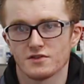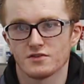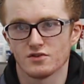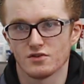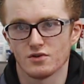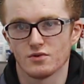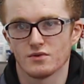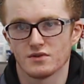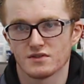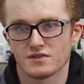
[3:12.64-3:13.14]
to
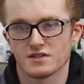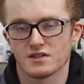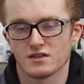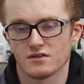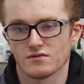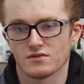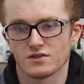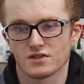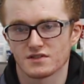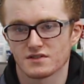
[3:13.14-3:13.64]
do instead
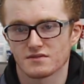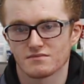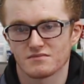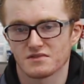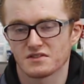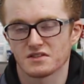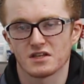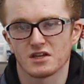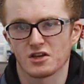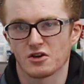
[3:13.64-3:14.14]
of just
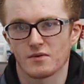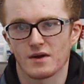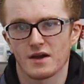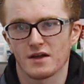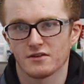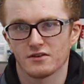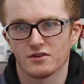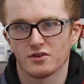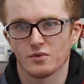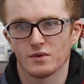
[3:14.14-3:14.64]
sitting
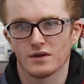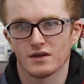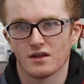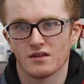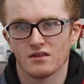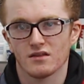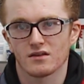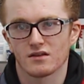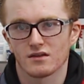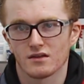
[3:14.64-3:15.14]
around and doing
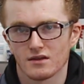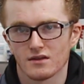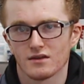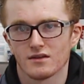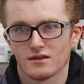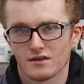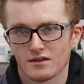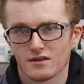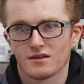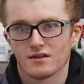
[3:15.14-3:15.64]
nothing.
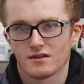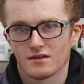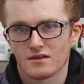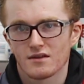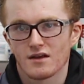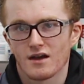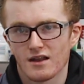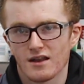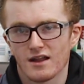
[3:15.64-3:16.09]
I